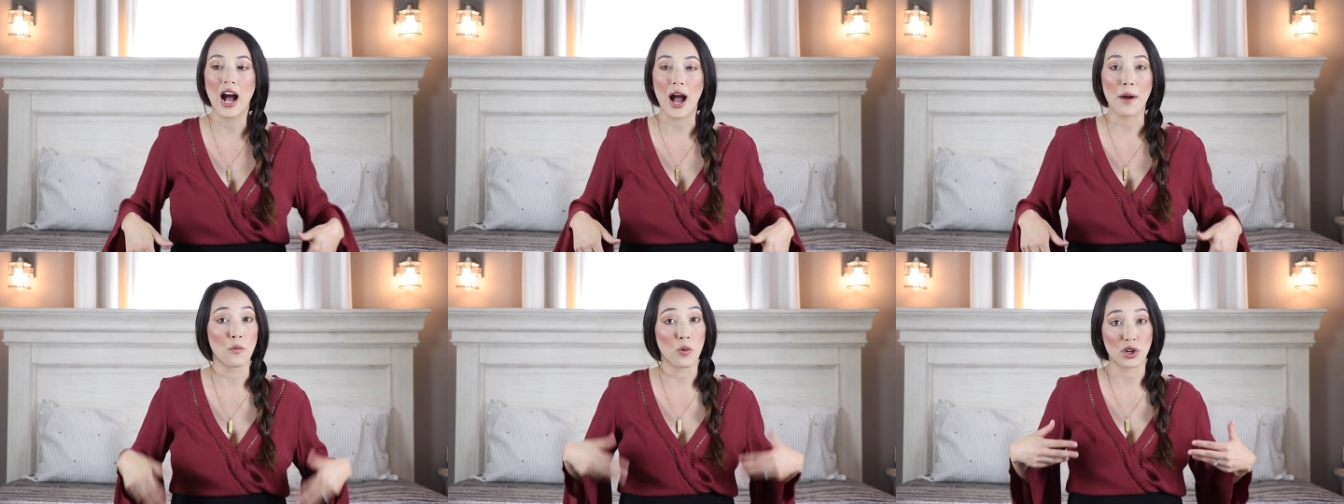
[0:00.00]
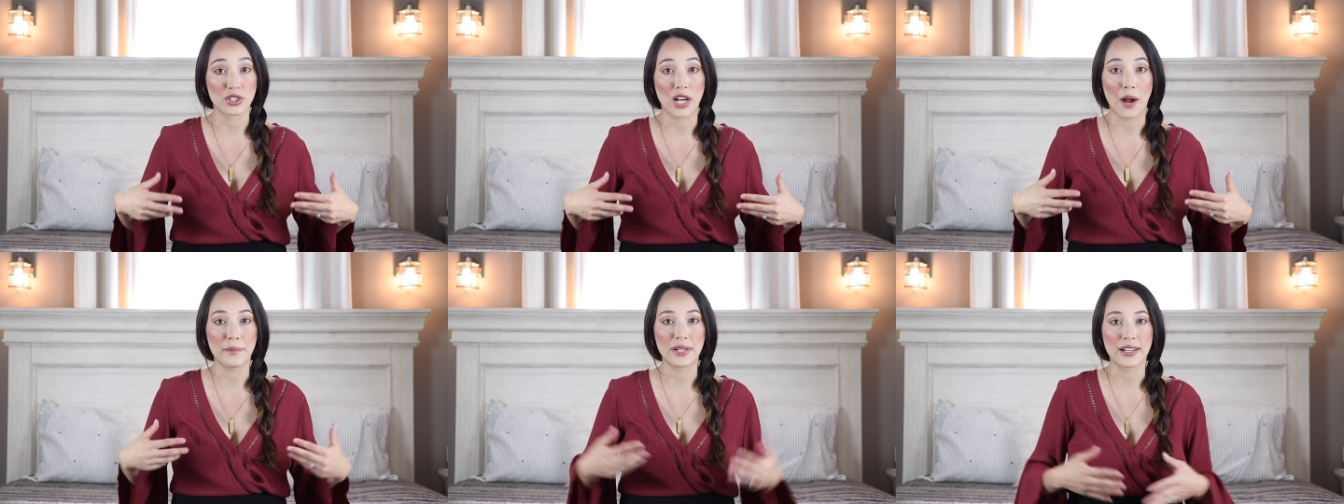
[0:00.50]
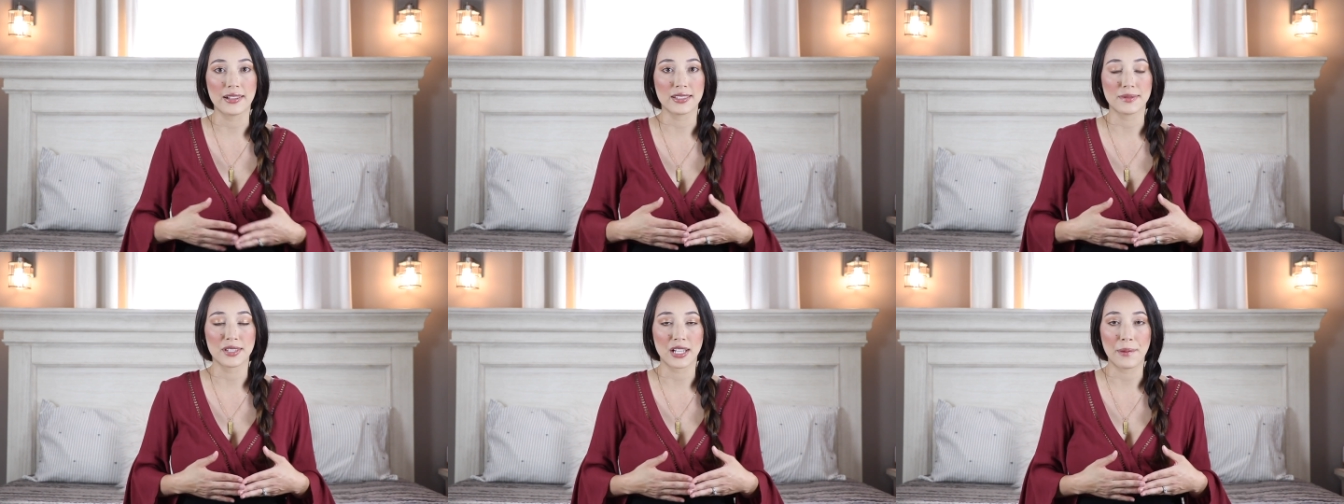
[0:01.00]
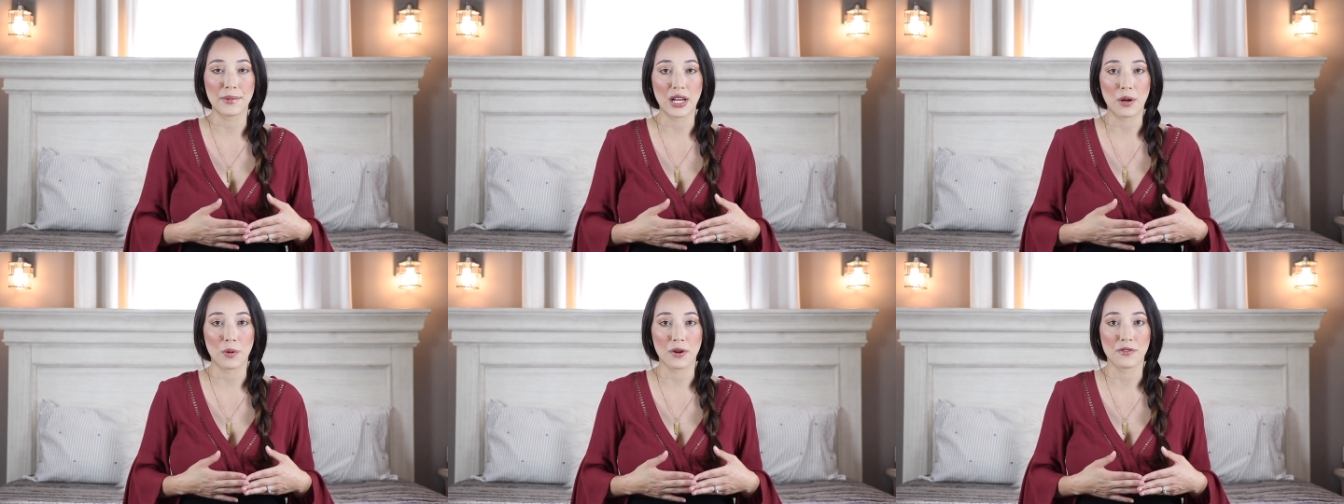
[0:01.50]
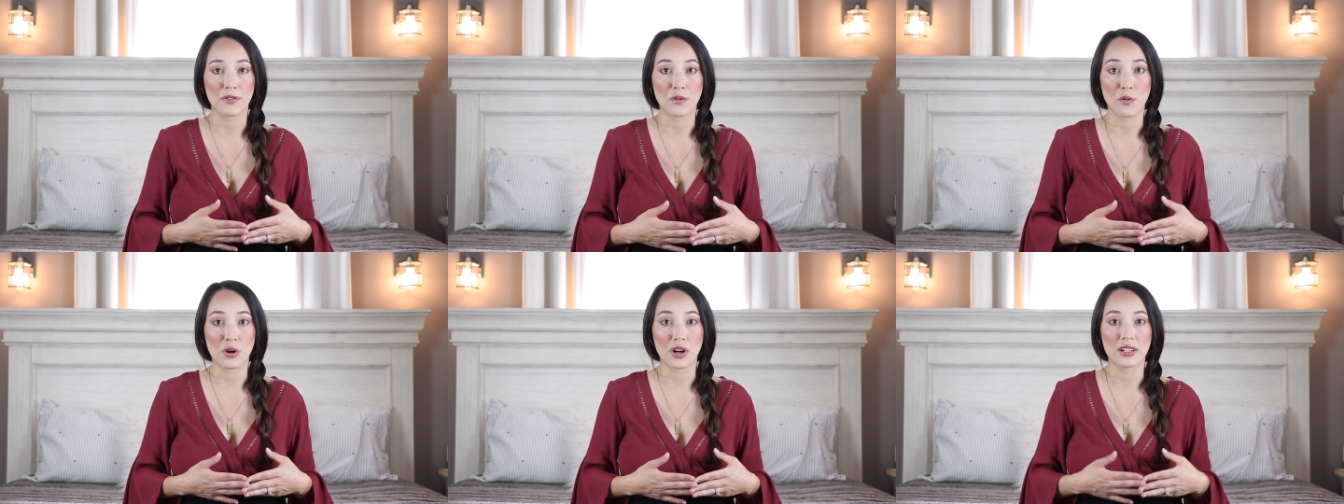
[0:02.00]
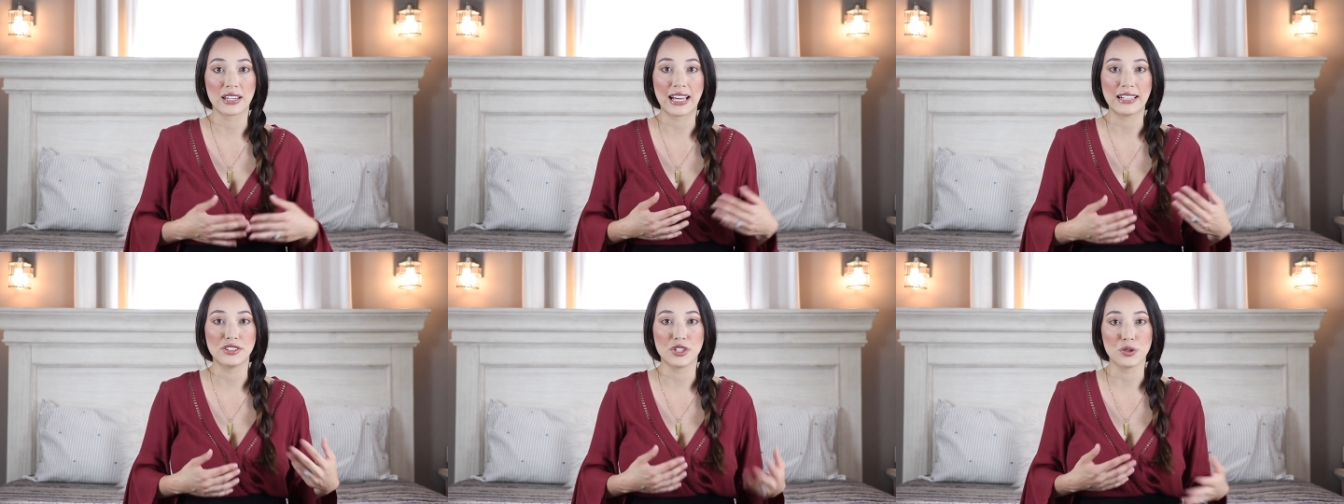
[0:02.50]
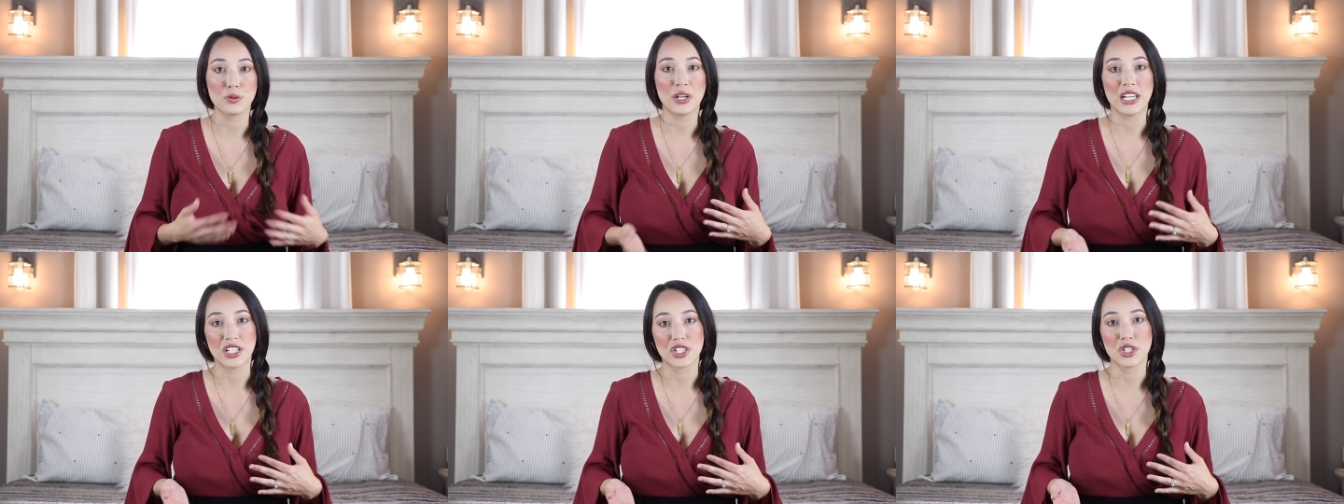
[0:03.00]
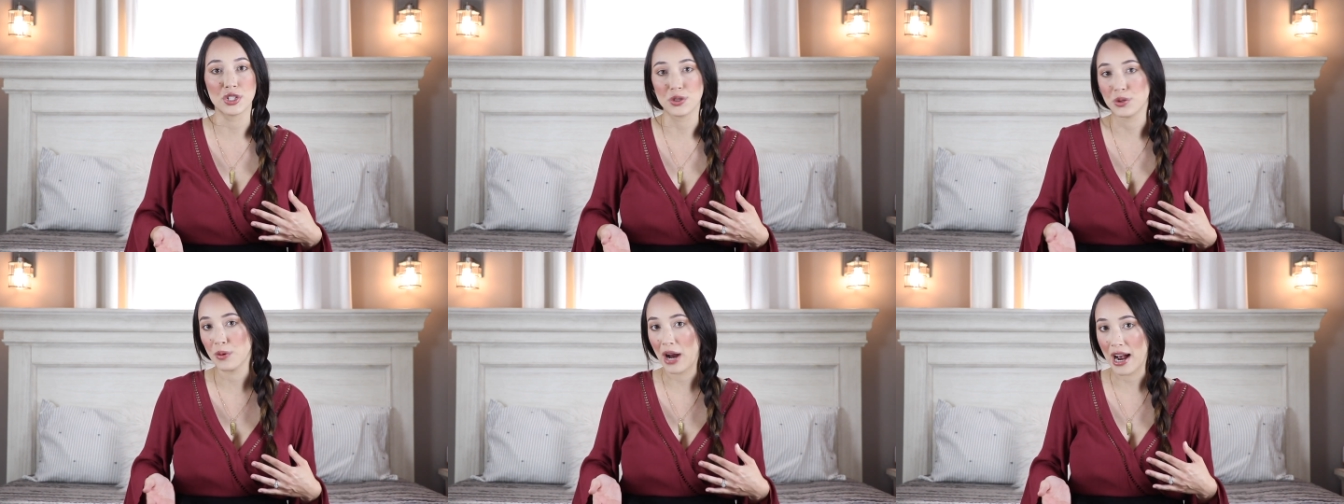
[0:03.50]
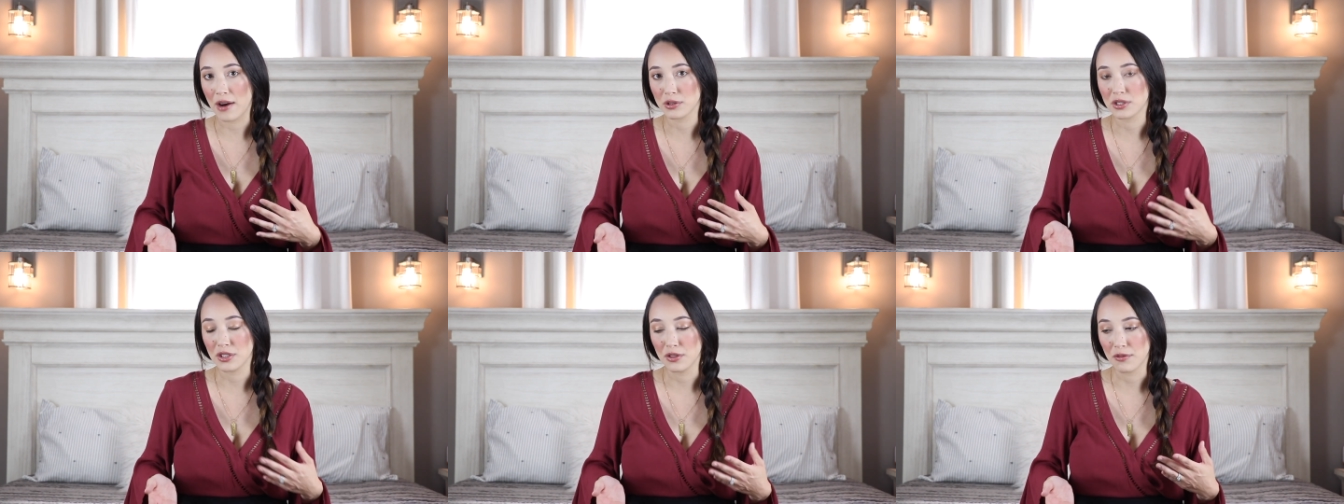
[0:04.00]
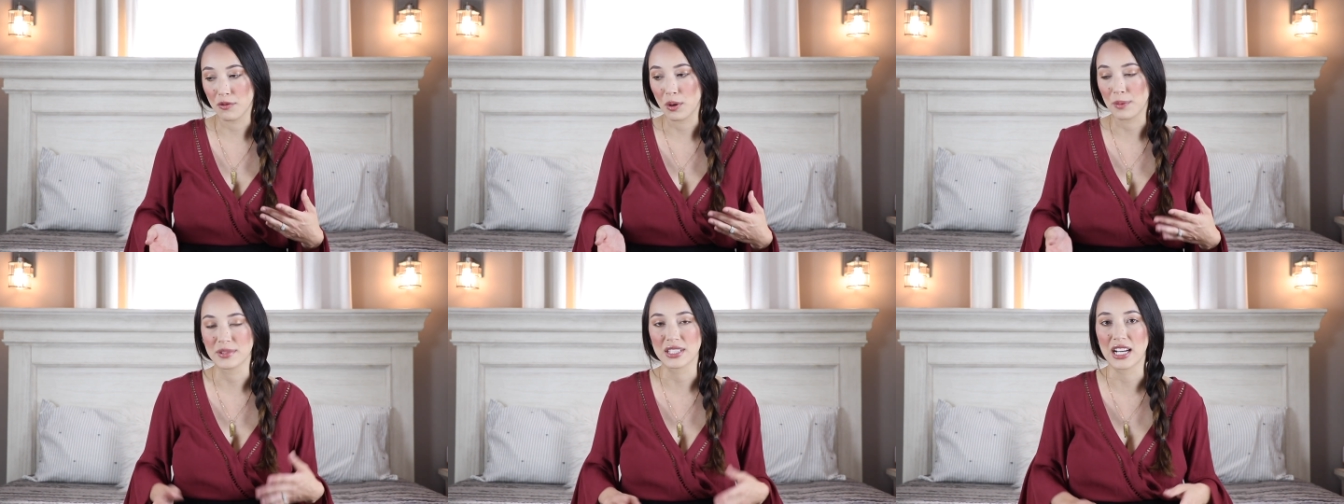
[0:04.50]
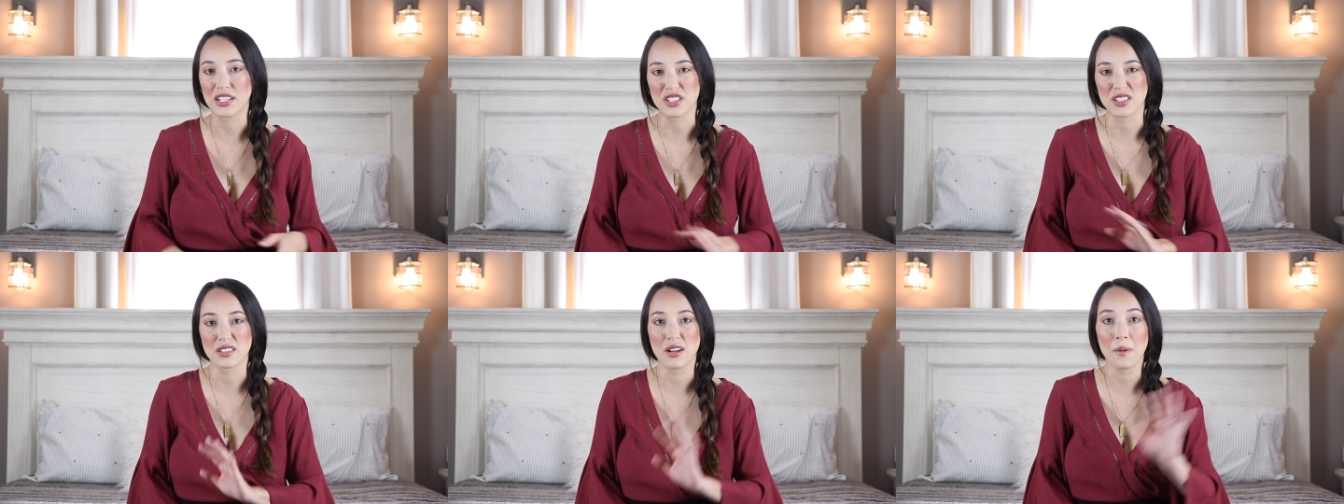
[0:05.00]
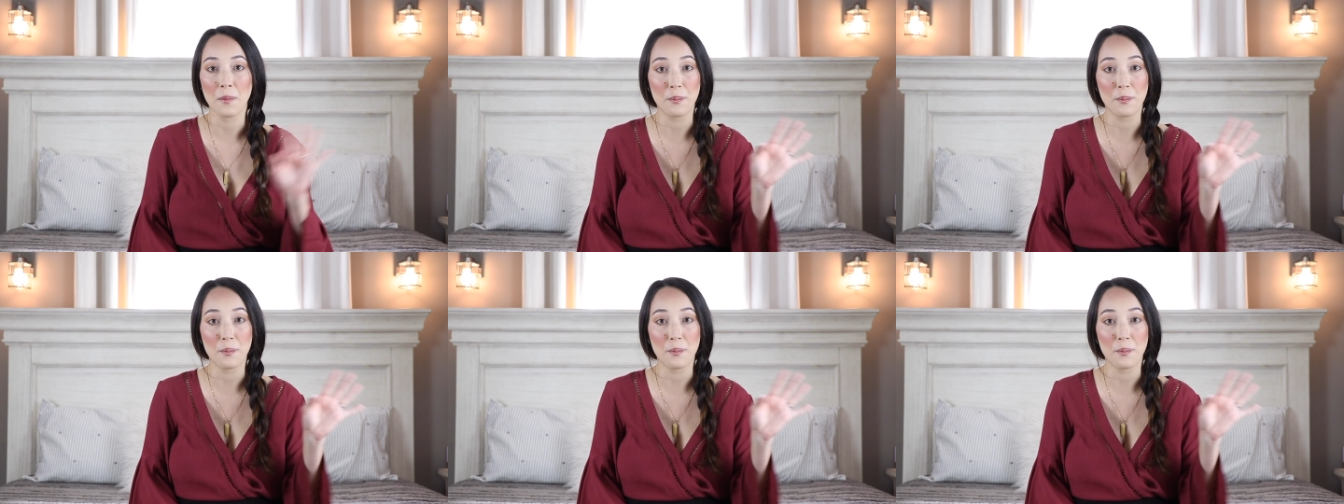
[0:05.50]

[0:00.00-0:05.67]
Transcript: um, work top because the company I work for, they do issue out uniforms and I just